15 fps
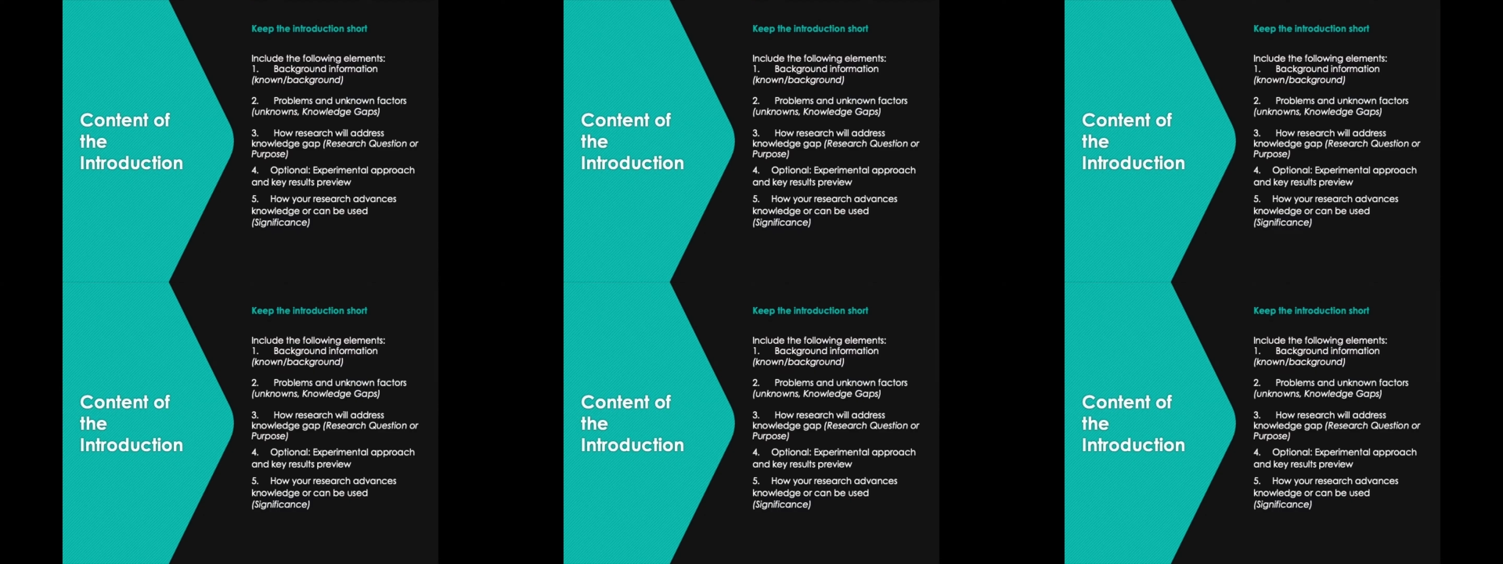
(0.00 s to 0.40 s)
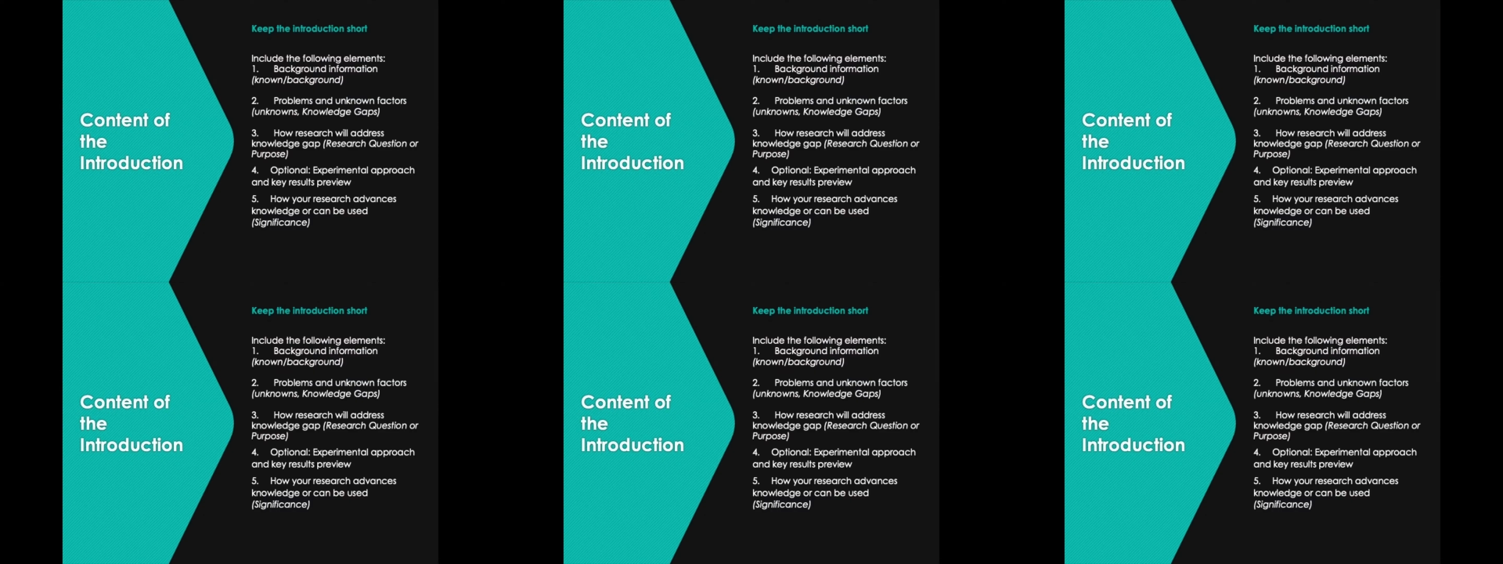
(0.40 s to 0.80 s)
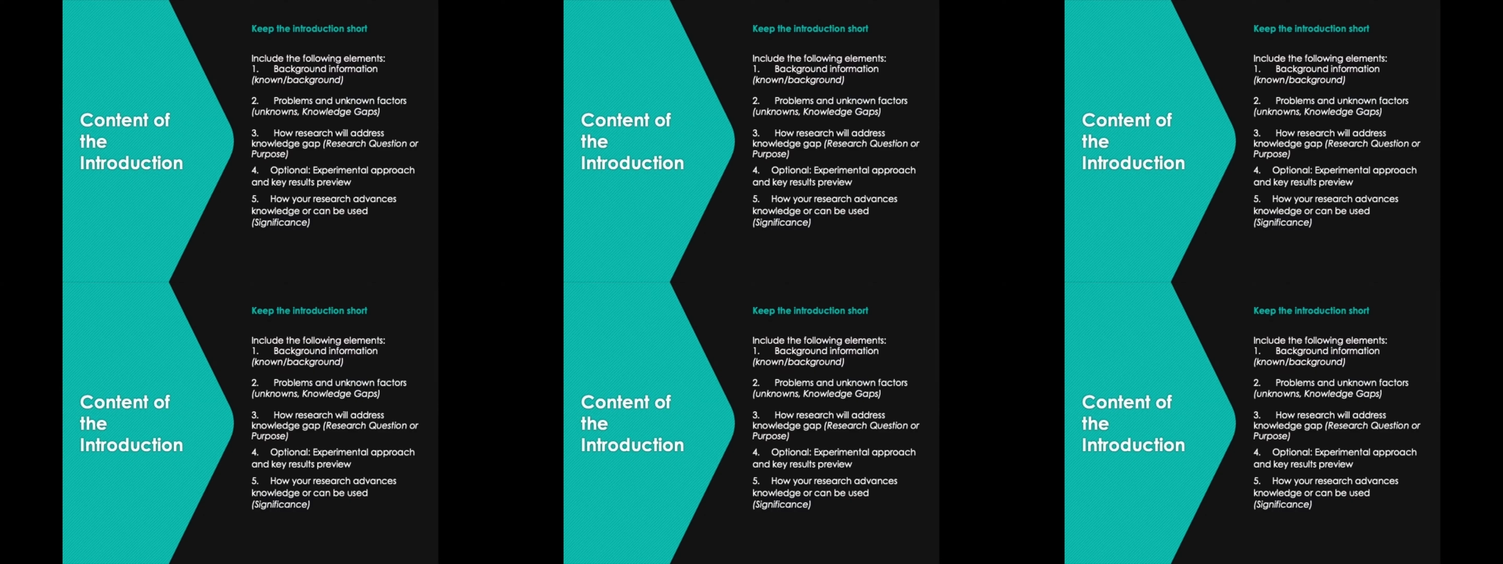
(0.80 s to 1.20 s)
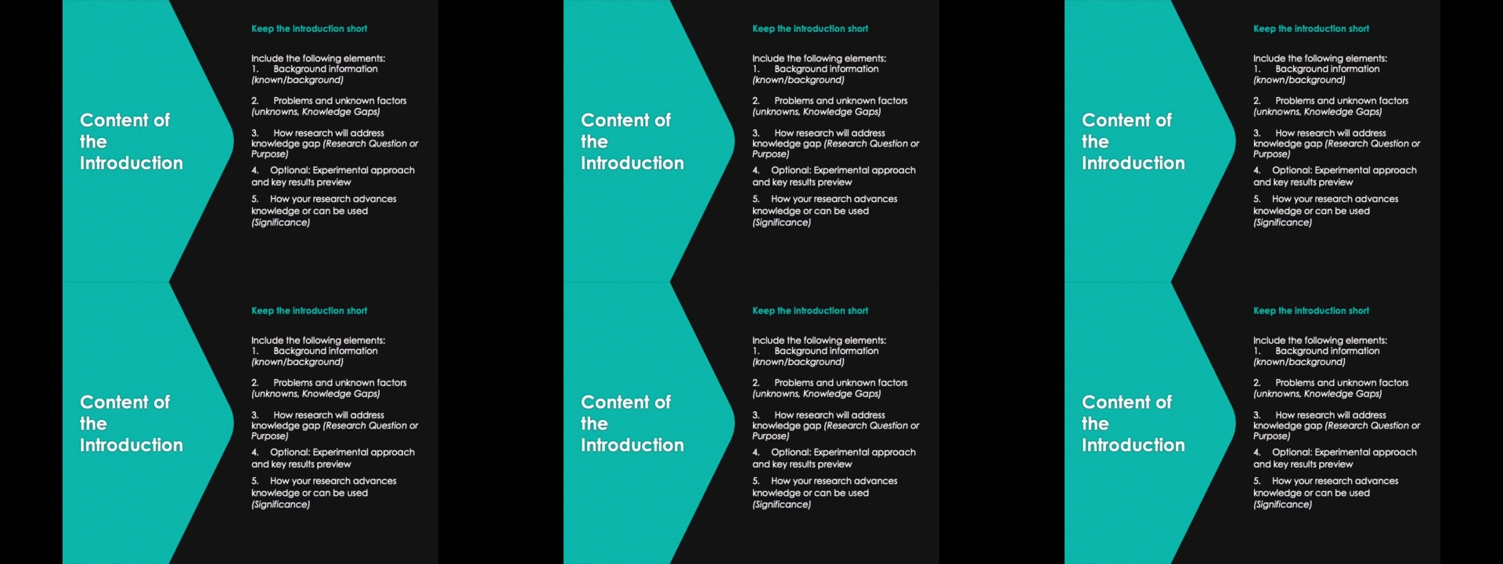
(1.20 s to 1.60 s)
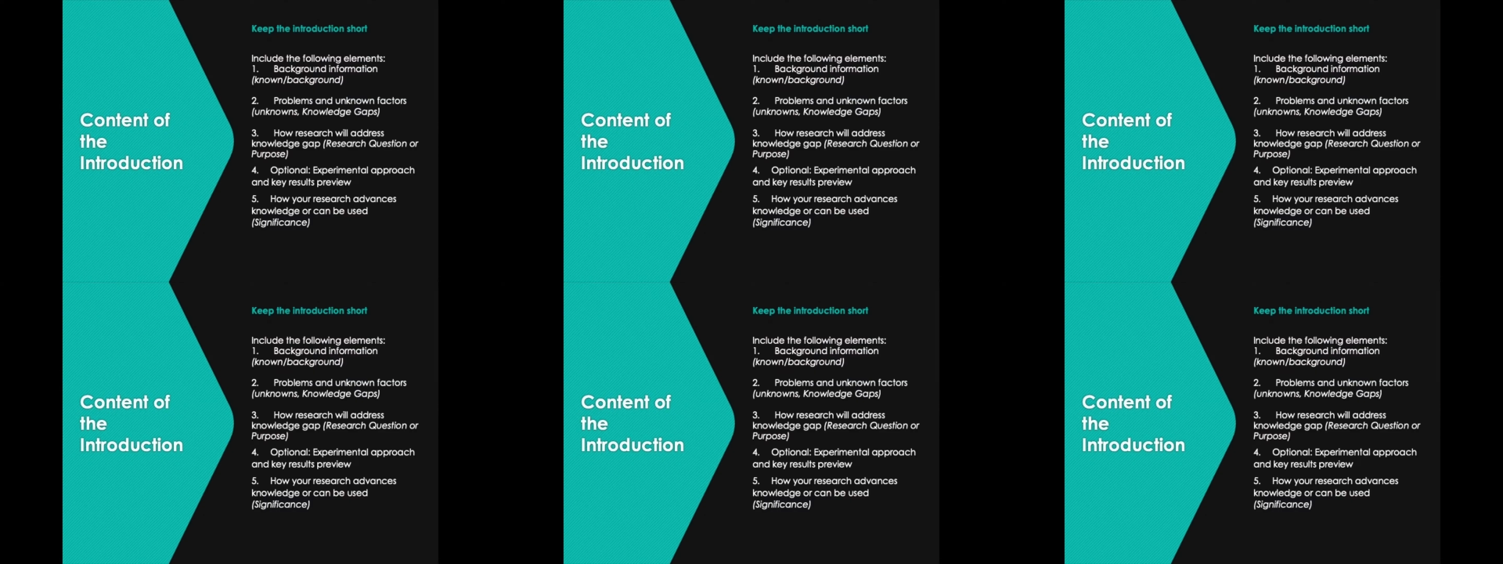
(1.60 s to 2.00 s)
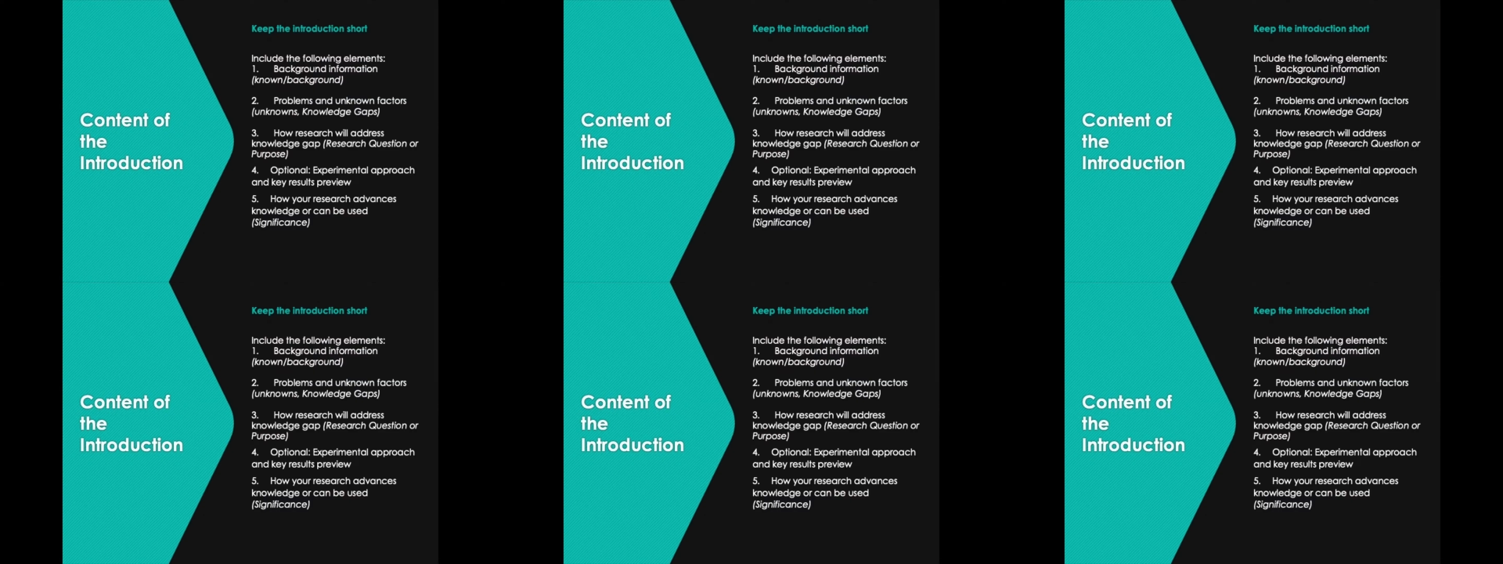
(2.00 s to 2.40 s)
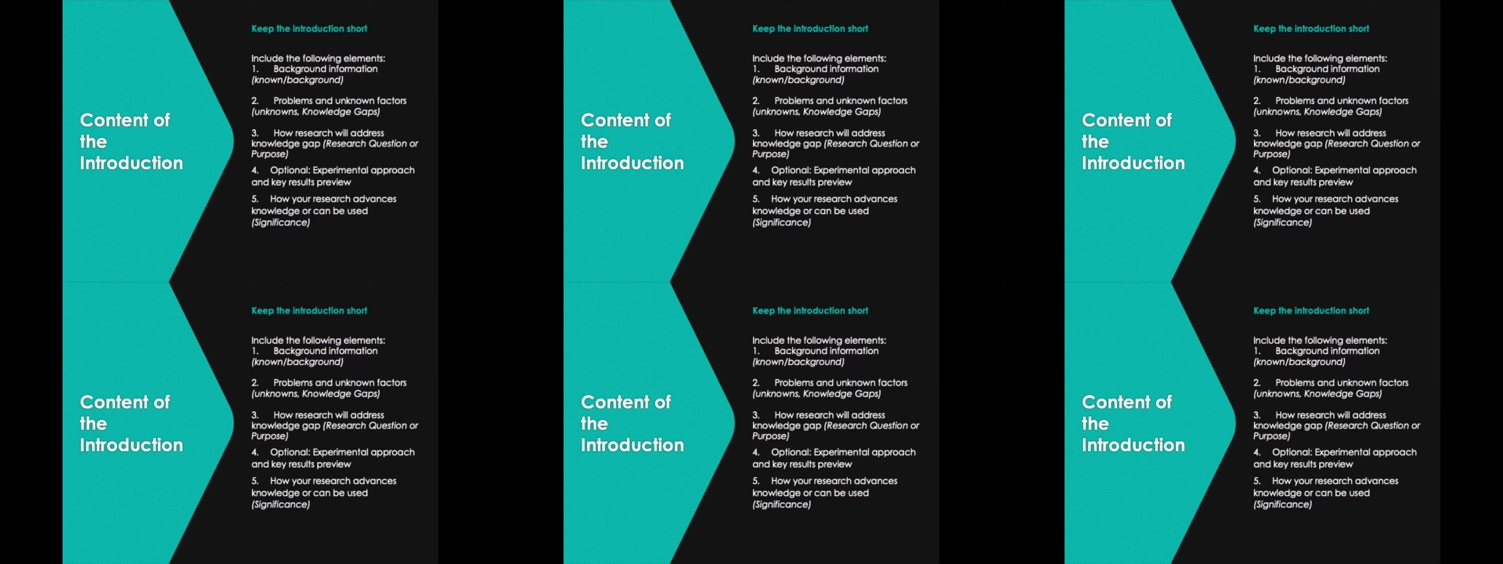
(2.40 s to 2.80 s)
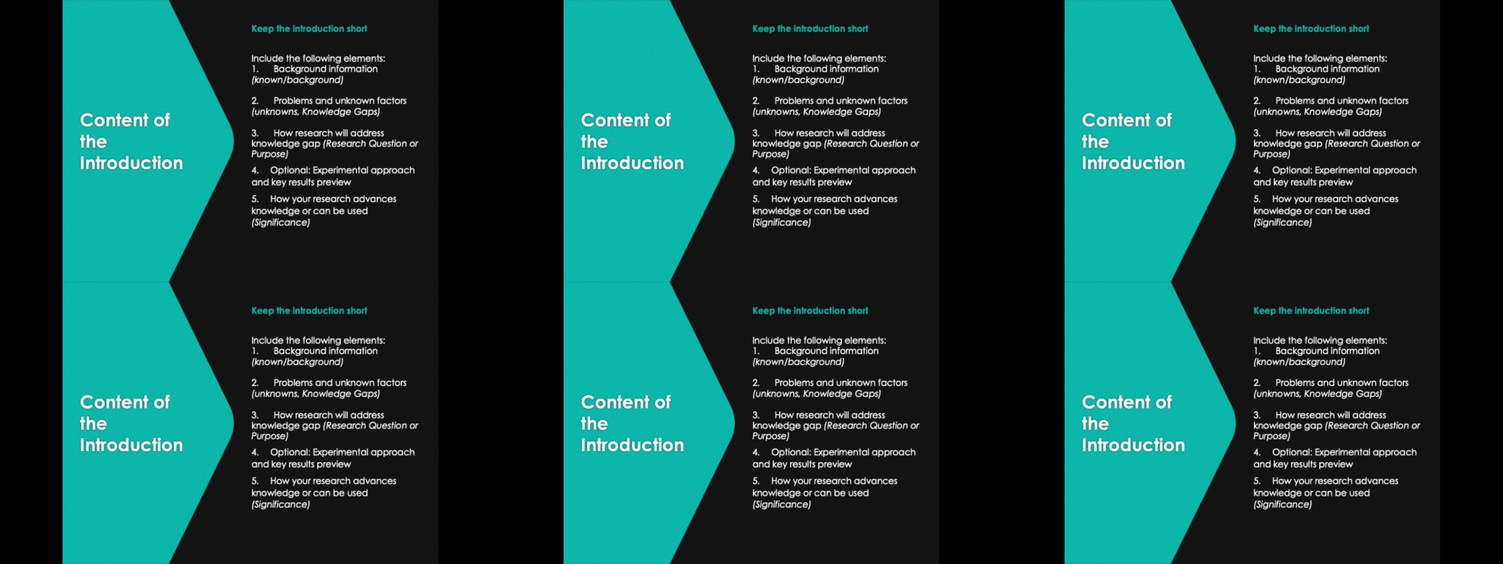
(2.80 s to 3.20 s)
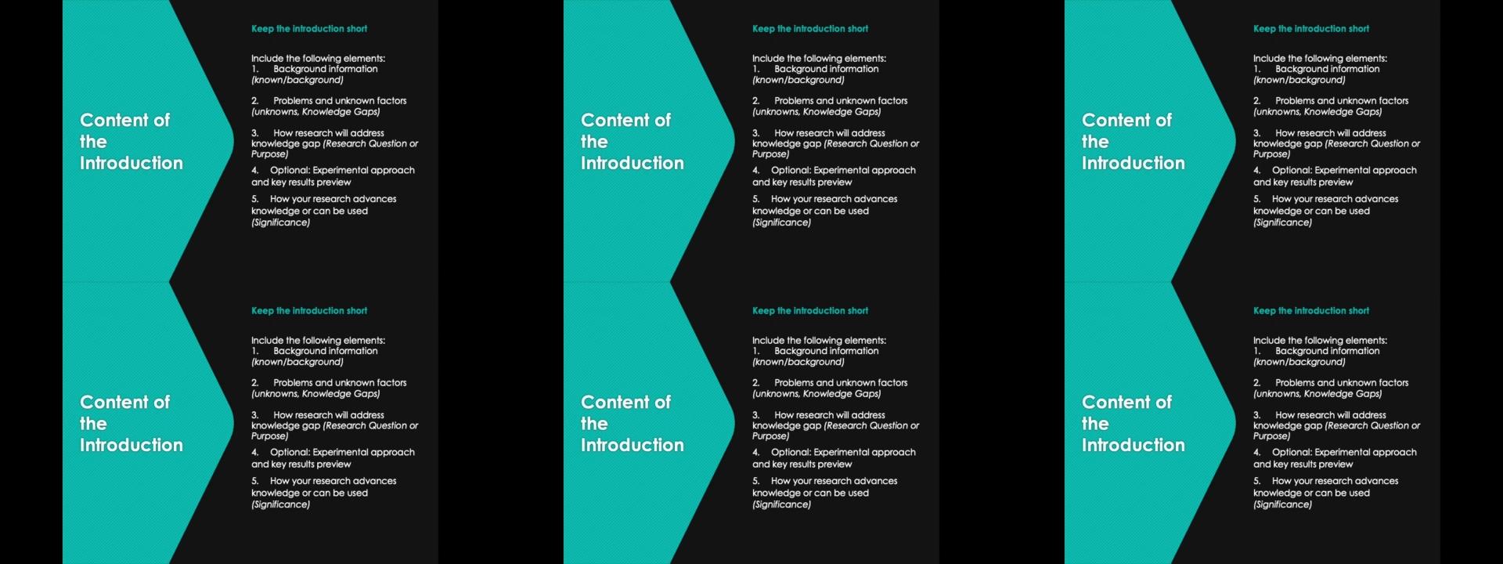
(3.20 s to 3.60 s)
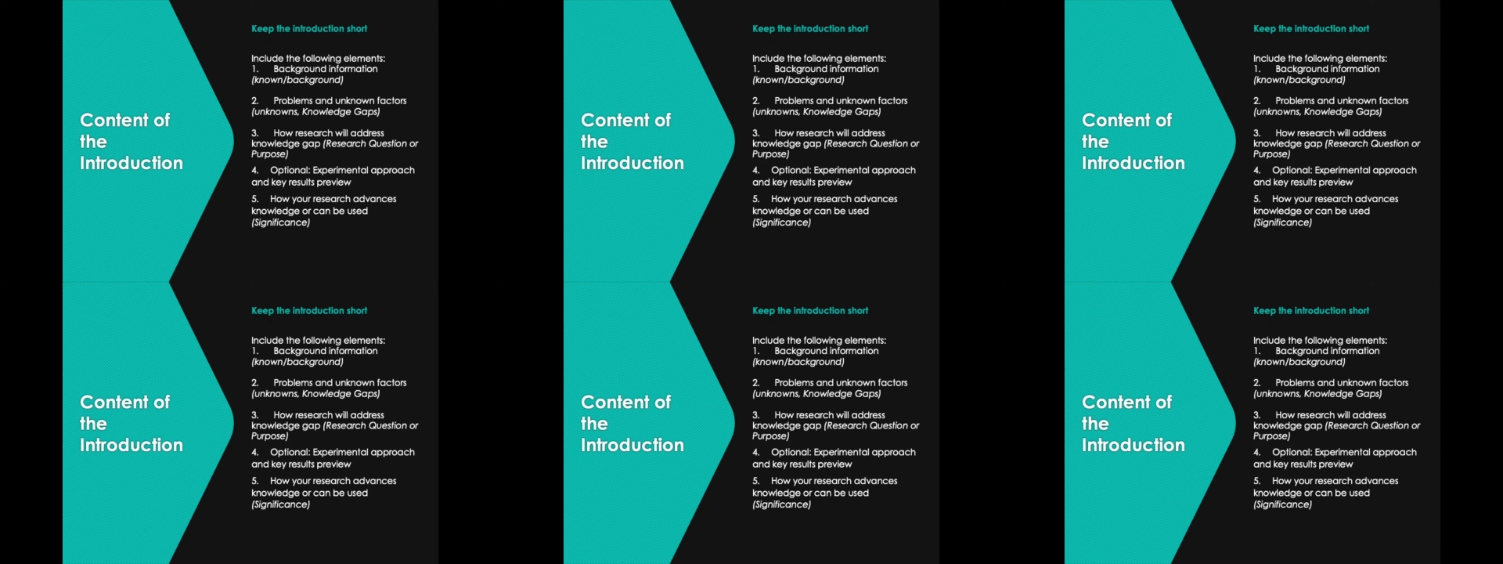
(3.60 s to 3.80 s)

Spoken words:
Nobody's mouth can be seen.